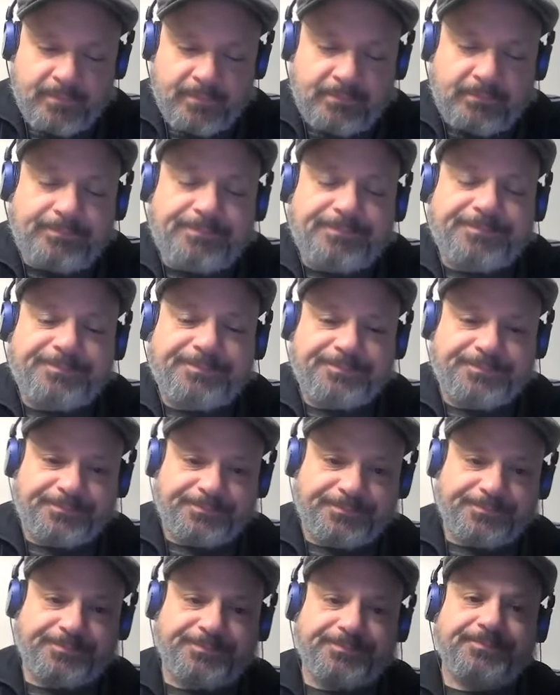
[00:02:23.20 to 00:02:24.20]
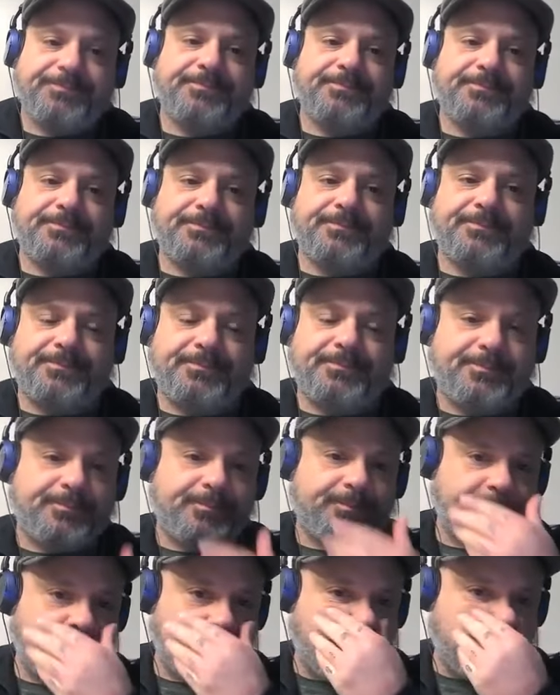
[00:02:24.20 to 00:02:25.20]

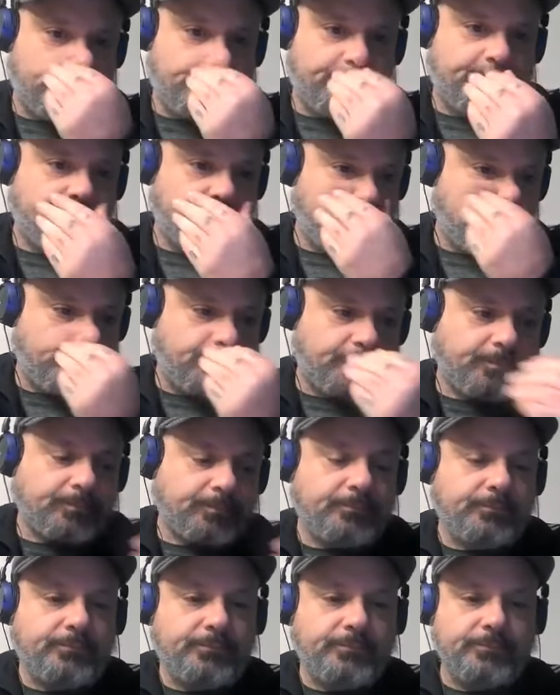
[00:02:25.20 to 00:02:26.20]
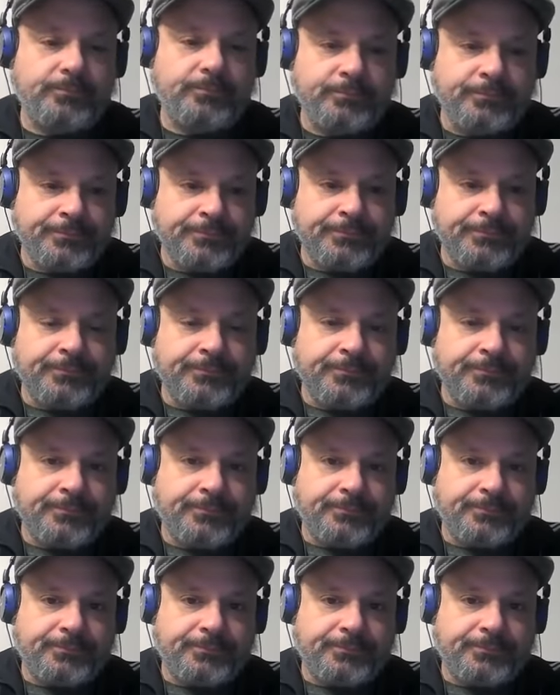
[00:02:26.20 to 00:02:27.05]
(not speaking)